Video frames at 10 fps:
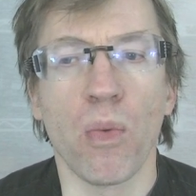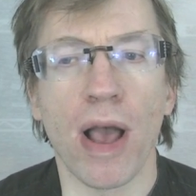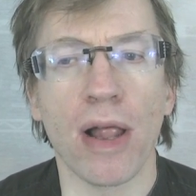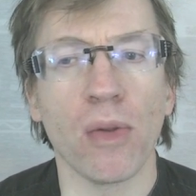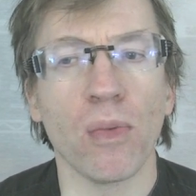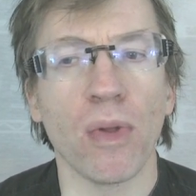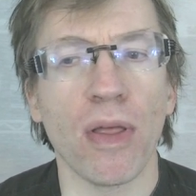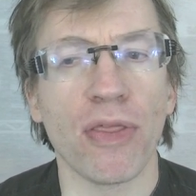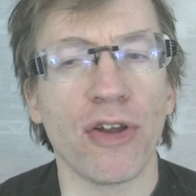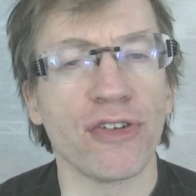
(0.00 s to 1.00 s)
Well,
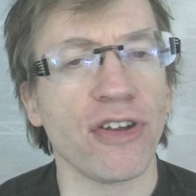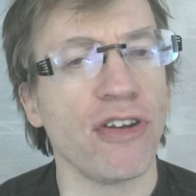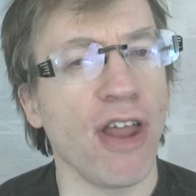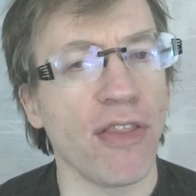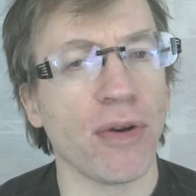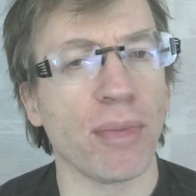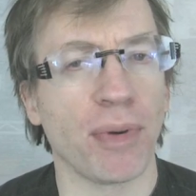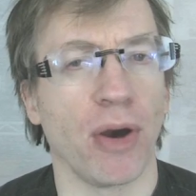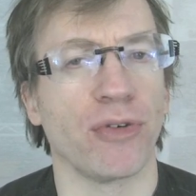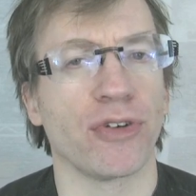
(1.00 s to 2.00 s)
there's another
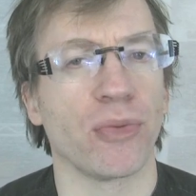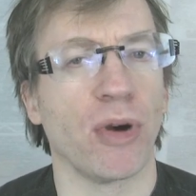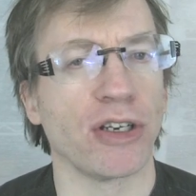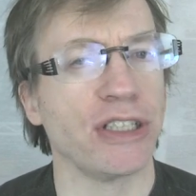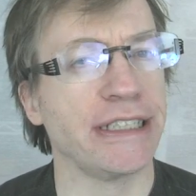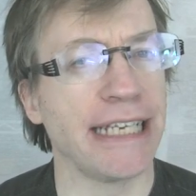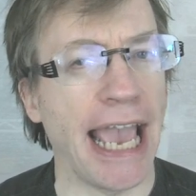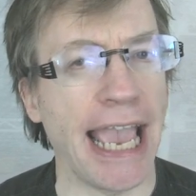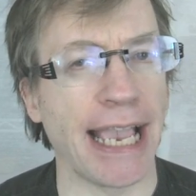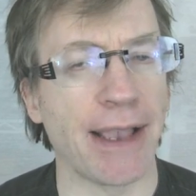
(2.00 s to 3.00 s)
approach one could
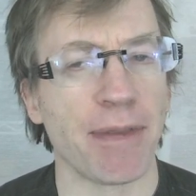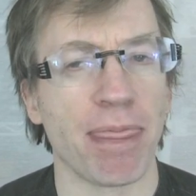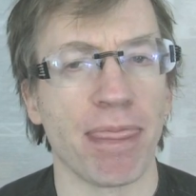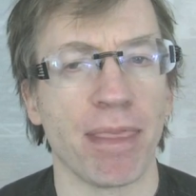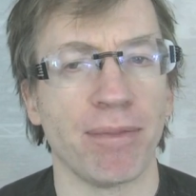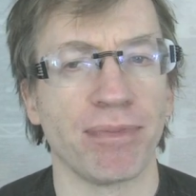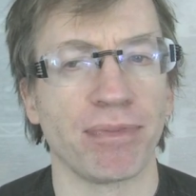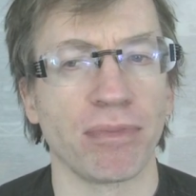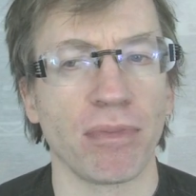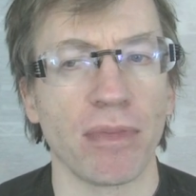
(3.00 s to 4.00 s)
take.
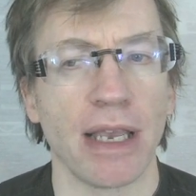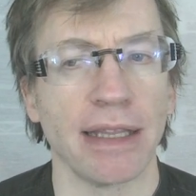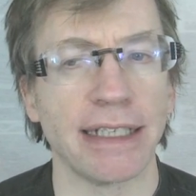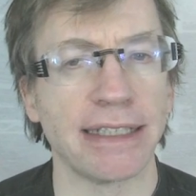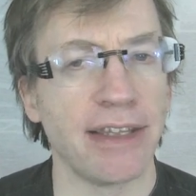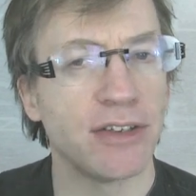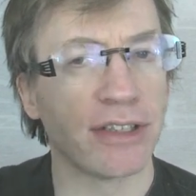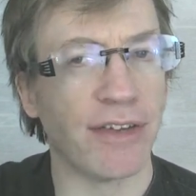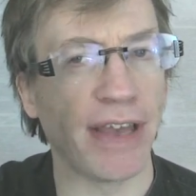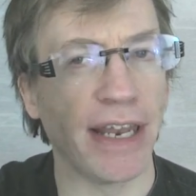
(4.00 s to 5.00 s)
Let's say
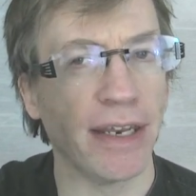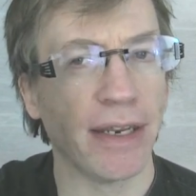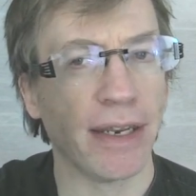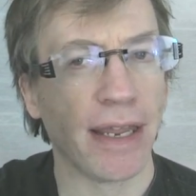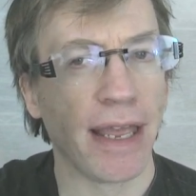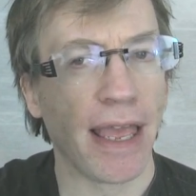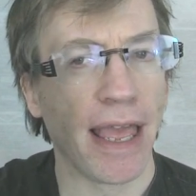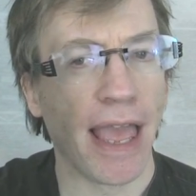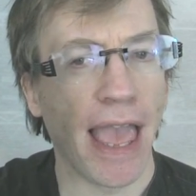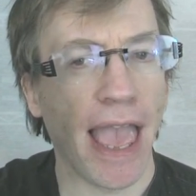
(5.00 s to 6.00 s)
there's an event,
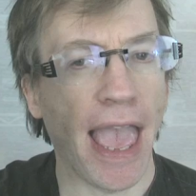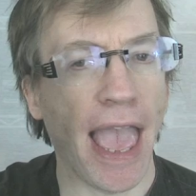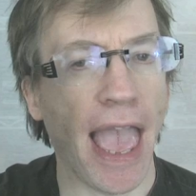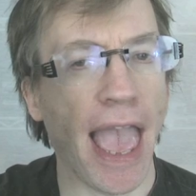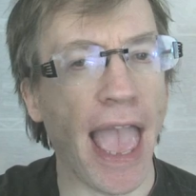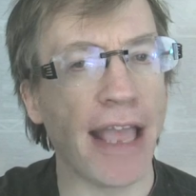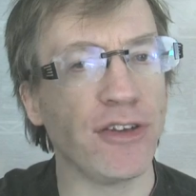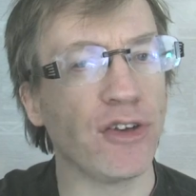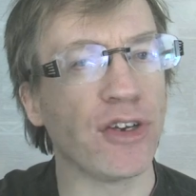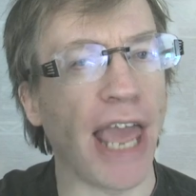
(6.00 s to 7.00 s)

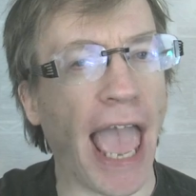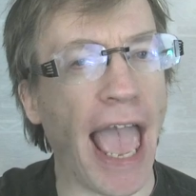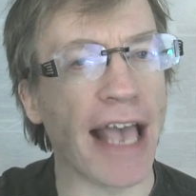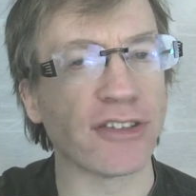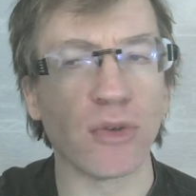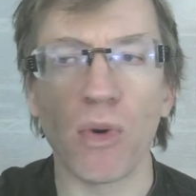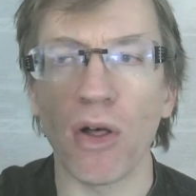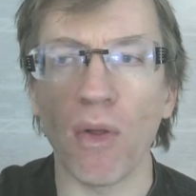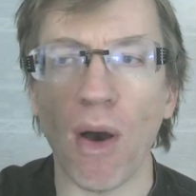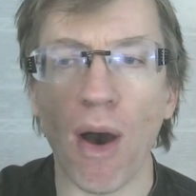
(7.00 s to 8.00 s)
and you could ask,
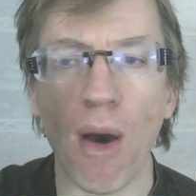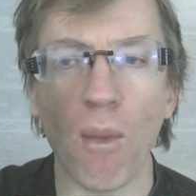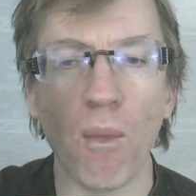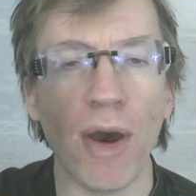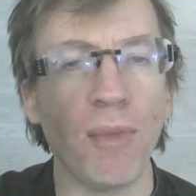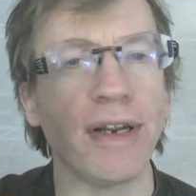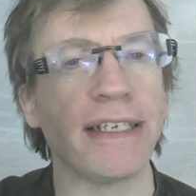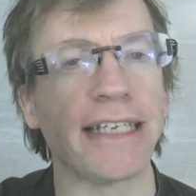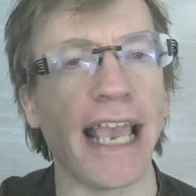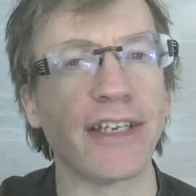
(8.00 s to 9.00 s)
well, what would
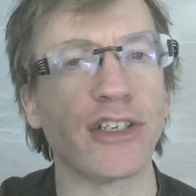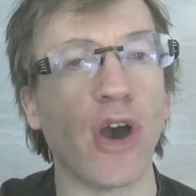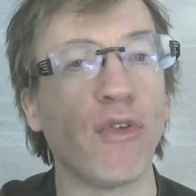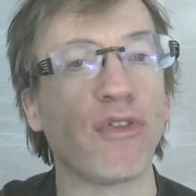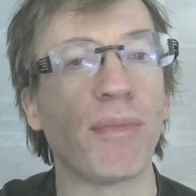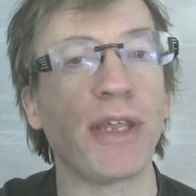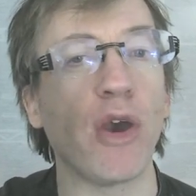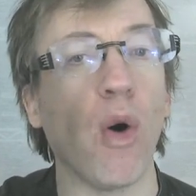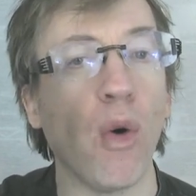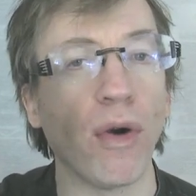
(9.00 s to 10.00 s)
it take to go from
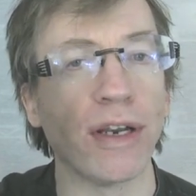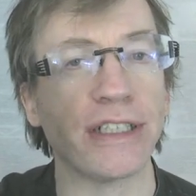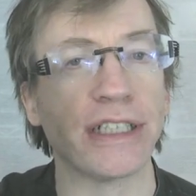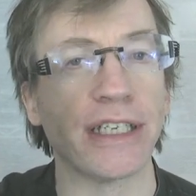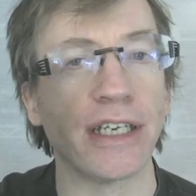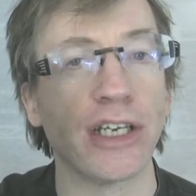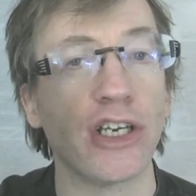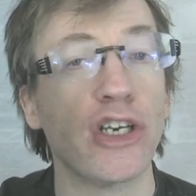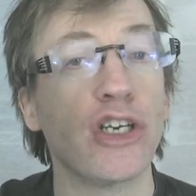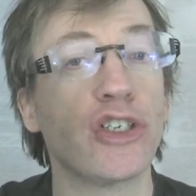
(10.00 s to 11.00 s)
the origin
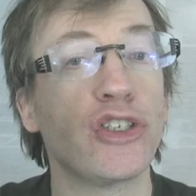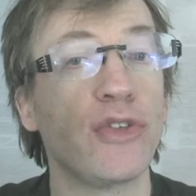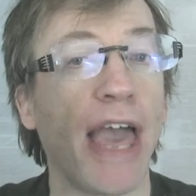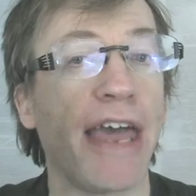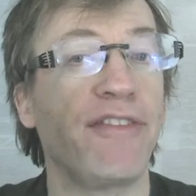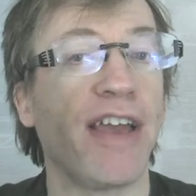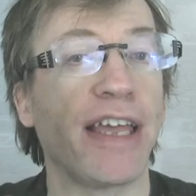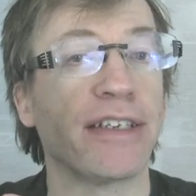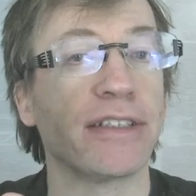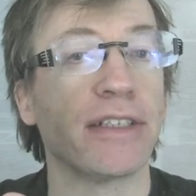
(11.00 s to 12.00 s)
to that
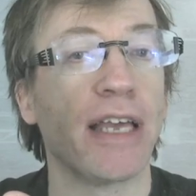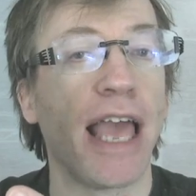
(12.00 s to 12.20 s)
event?